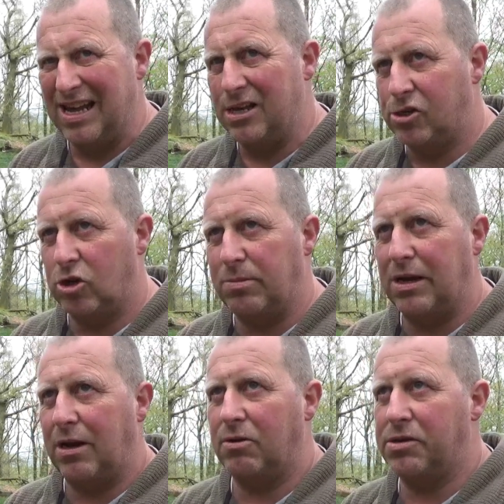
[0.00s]
It's going to be
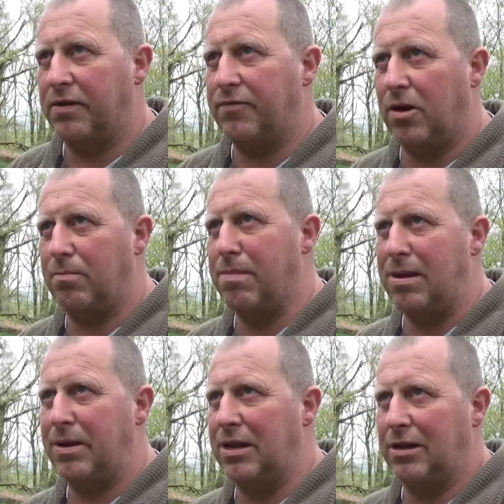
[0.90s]
close if not
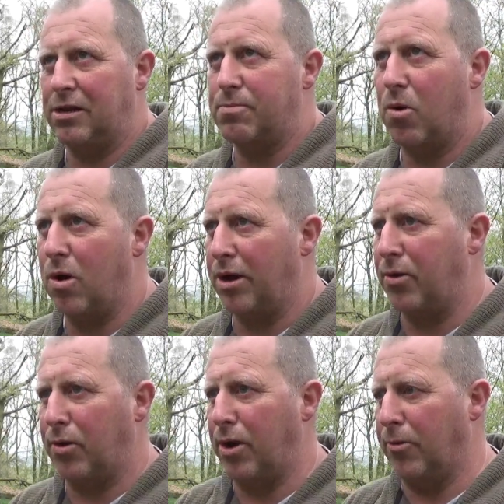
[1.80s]
maybe a little small I
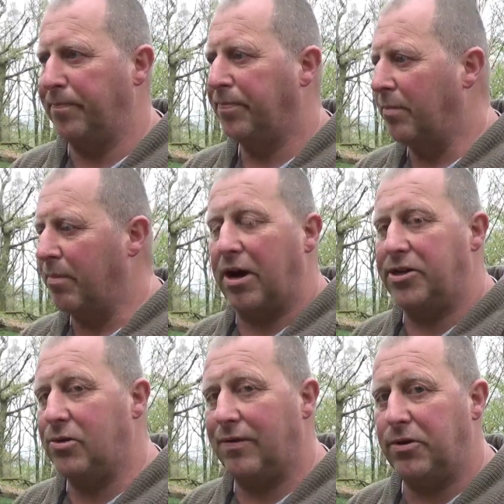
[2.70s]
don't know but I
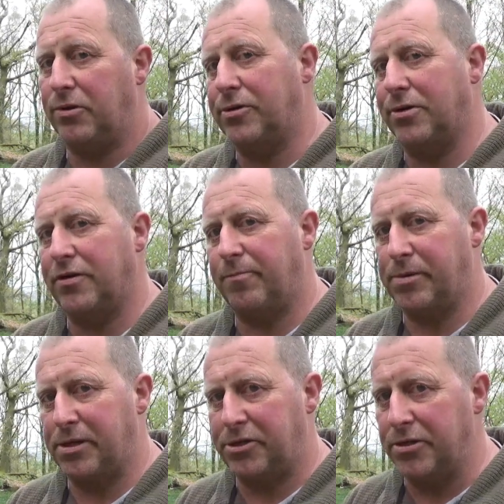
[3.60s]
do have an alternative
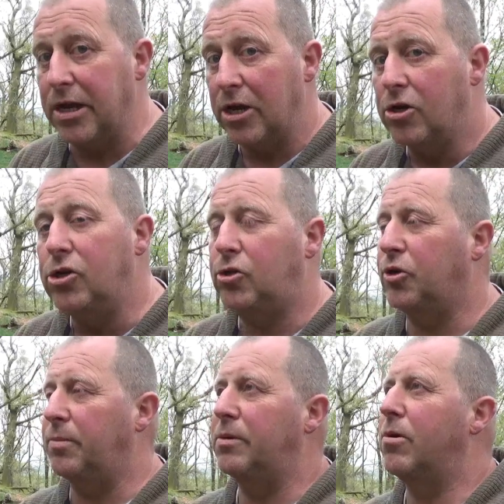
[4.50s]
position
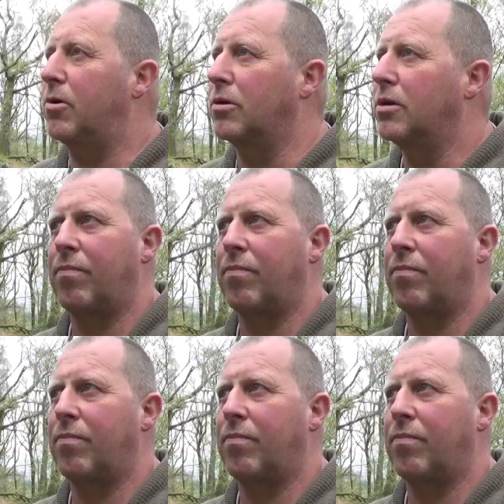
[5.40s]
should it be wrong.